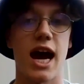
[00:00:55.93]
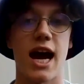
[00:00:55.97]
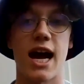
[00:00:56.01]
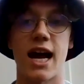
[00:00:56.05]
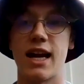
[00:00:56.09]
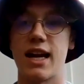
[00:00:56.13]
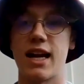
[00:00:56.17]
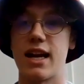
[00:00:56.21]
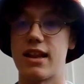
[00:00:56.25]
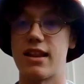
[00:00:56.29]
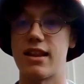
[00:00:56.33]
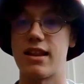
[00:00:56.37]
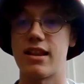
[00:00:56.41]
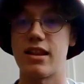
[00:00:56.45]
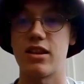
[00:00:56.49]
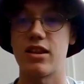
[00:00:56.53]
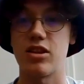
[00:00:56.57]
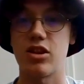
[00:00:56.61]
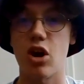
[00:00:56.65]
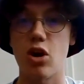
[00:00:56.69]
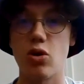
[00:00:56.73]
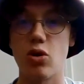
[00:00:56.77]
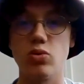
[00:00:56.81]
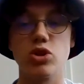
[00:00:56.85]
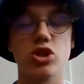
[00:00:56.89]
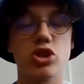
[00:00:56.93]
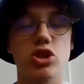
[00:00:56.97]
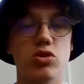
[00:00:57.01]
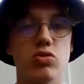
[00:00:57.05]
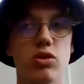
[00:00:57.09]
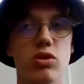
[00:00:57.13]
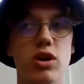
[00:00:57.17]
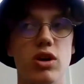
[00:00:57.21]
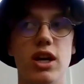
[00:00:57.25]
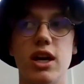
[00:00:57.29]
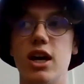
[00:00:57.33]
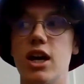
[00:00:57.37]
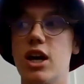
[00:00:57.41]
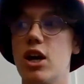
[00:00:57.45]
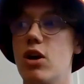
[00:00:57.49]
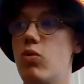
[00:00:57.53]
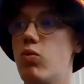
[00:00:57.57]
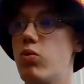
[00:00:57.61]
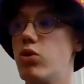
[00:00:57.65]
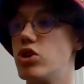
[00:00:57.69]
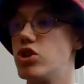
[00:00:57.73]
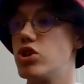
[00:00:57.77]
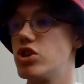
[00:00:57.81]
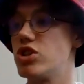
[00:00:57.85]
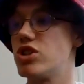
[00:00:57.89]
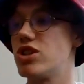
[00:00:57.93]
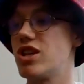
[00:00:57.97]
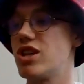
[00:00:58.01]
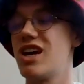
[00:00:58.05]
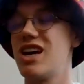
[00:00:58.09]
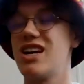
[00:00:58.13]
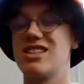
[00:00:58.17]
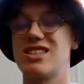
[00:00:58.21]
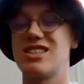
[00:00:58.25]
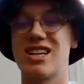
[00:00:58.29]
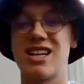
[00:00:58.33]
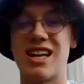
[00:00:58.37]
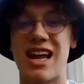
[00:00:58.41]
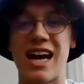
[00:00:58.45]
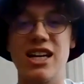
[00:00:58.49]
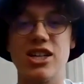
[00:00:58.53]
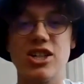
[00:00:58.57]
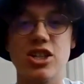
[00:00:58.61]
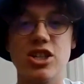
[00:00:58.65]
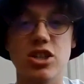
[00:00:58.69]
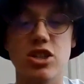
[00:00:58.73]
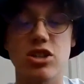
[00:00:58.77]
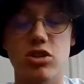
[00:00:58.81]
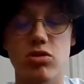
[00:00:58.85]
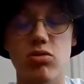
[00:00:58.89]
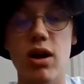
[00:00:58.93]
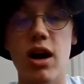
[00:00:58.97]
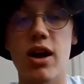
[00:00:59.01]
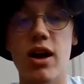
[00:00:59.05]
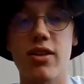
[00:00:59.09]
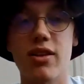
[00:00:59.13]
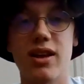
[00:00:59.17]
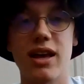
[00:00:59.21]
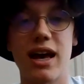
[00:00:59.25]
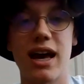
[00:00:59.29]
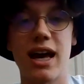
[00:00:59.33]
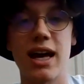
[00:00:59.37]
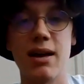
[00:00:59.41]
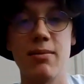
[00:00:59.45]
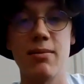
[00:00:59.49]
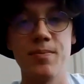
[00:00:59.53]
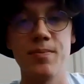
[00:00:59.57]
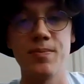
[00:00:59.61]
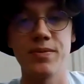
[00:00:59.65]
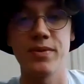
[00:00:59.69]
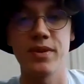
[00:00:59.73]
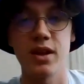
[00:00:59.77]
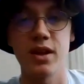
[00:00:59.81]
And those three were just tenacious throughout the game.